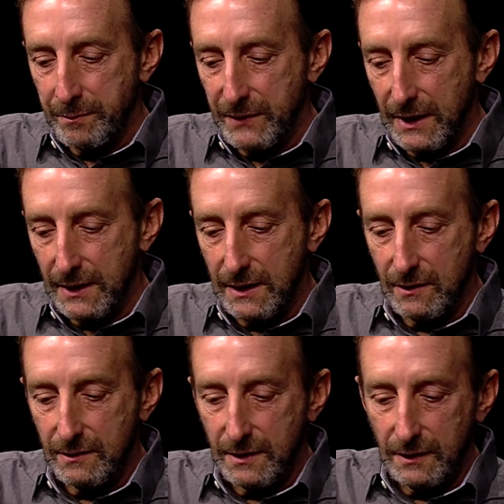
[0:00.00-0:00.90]
and he
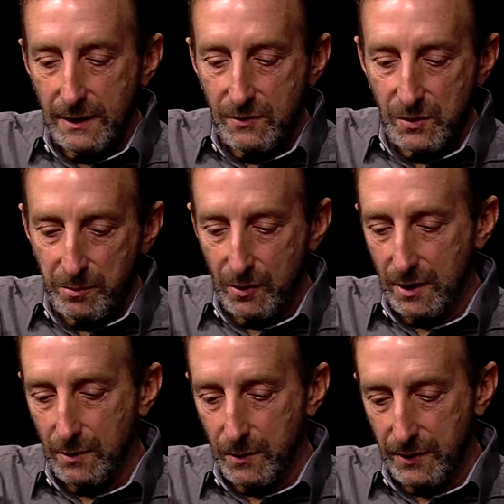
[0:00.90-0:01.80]
leaves a
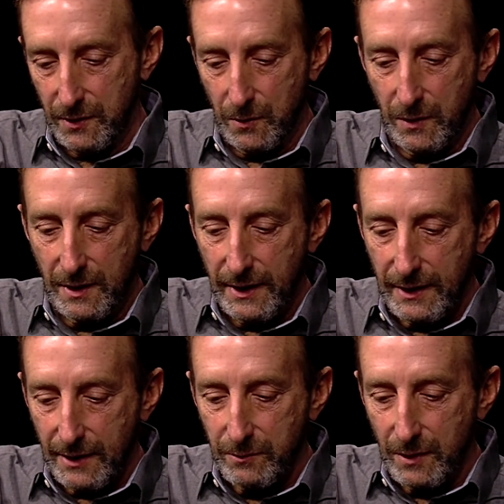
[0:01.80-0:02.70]
book with you. And
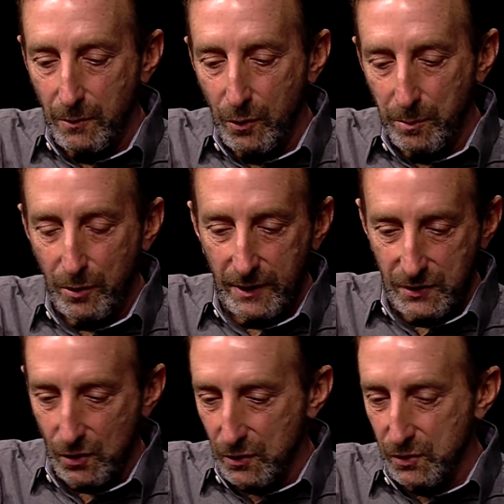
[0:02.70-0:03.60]
I wrote a book.
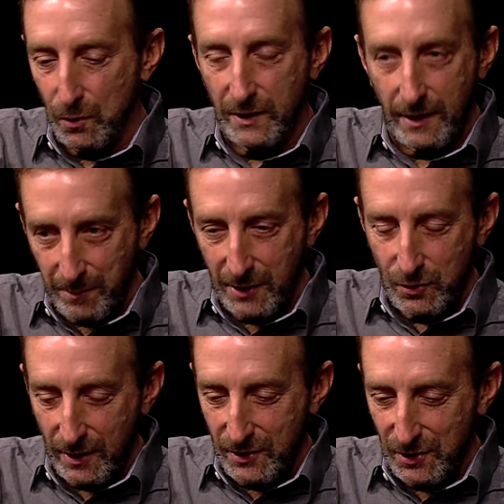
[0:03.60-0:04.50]
It's all sold out. I'm not
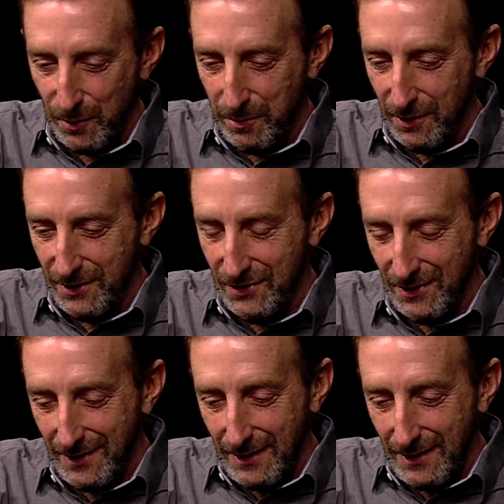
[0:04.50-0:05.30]
trying to sell books.